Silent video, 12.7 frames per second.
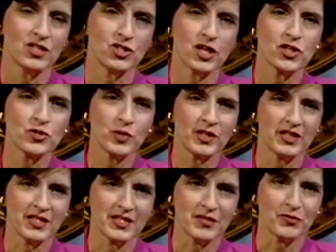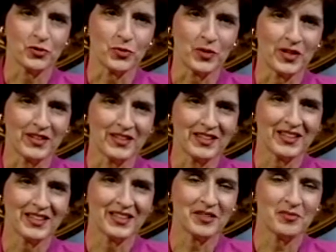Jesuitness, if you will,
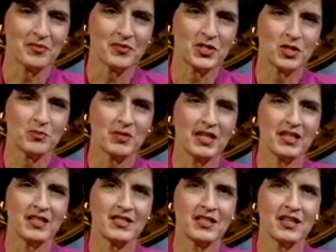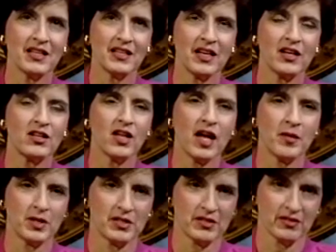to me is a
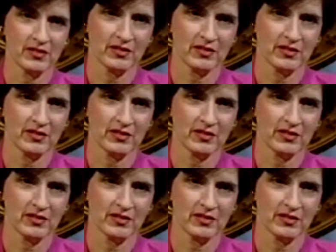climate.